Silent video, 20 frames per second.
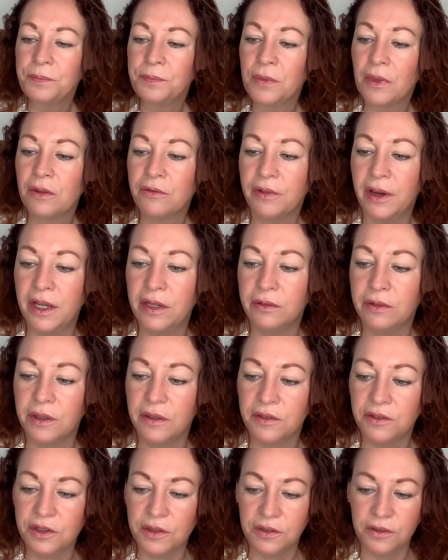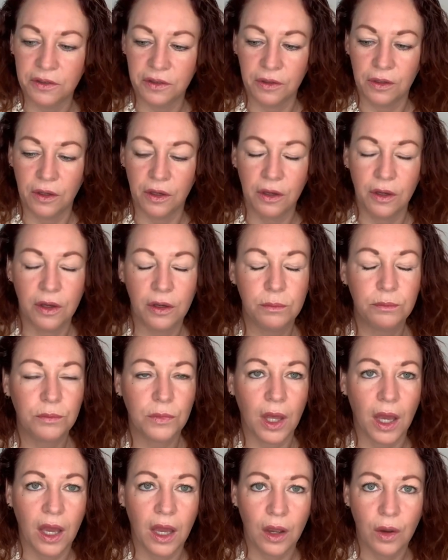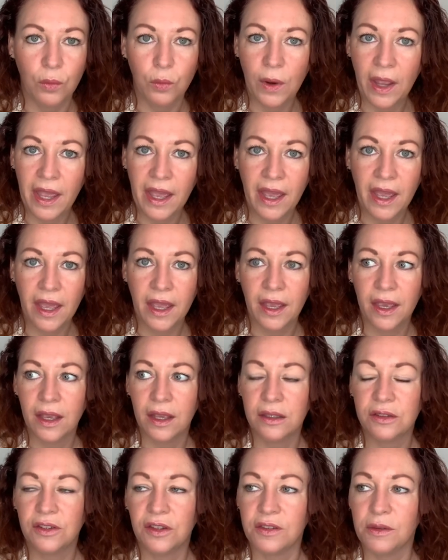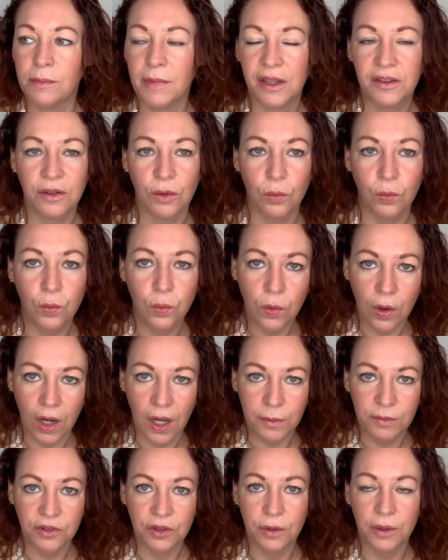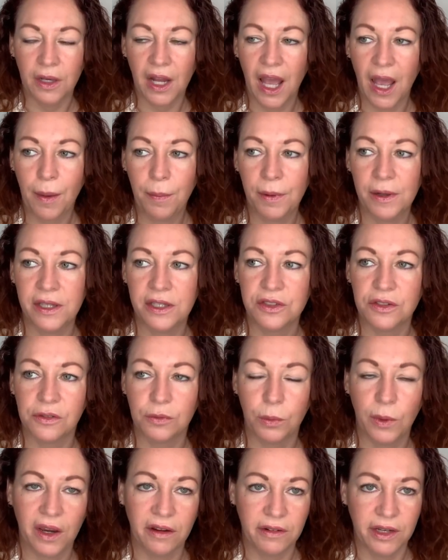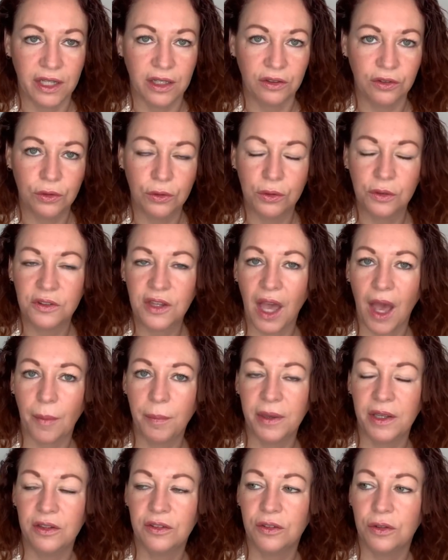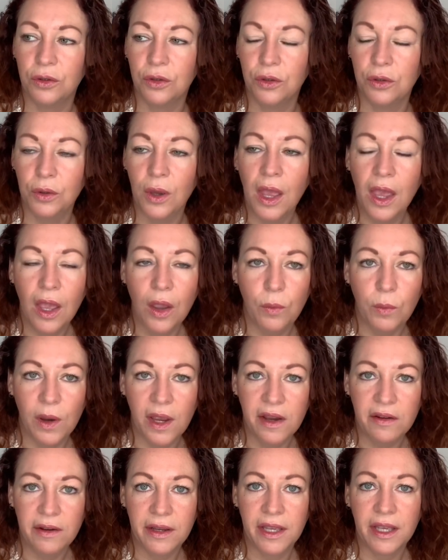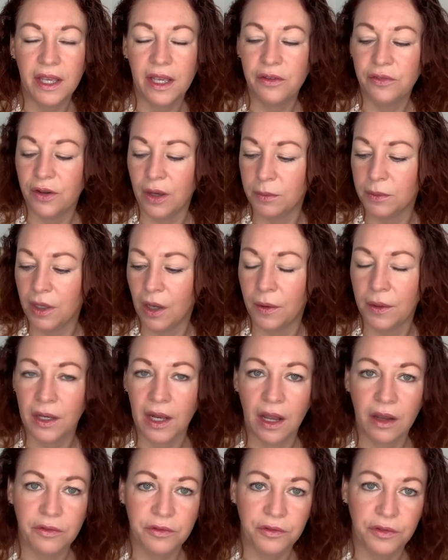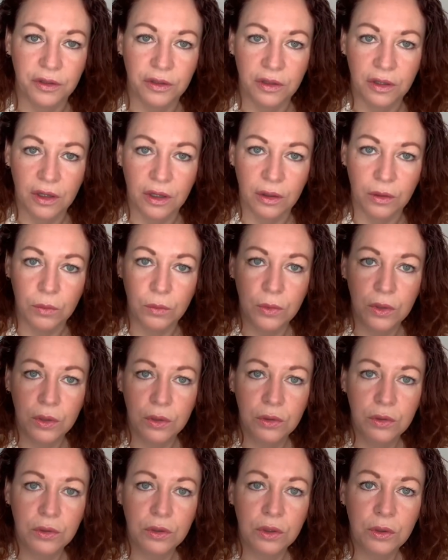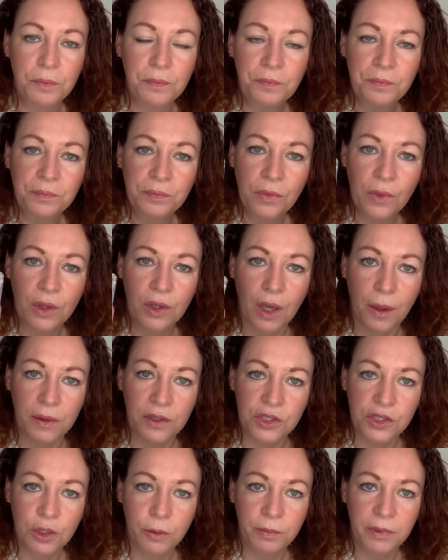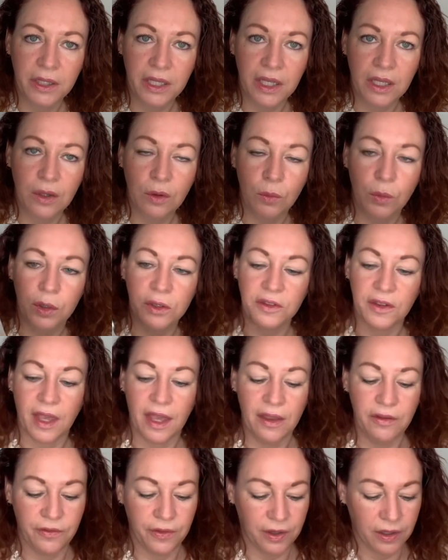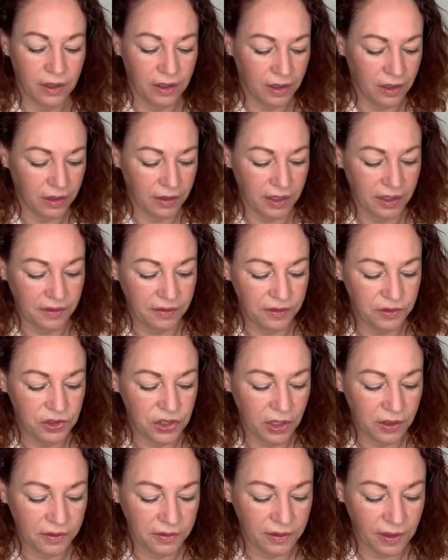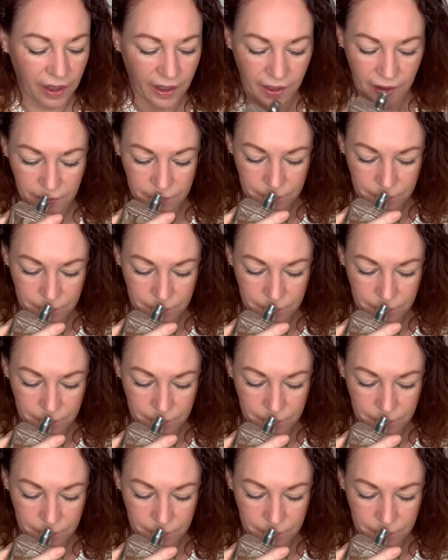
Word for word: fragrance just to uh, wear. It doesn't matter what I'm doing. Happily just wear it indoors. Happy to wear it if I'm going out for a walk, going shopping, whatever. It's just a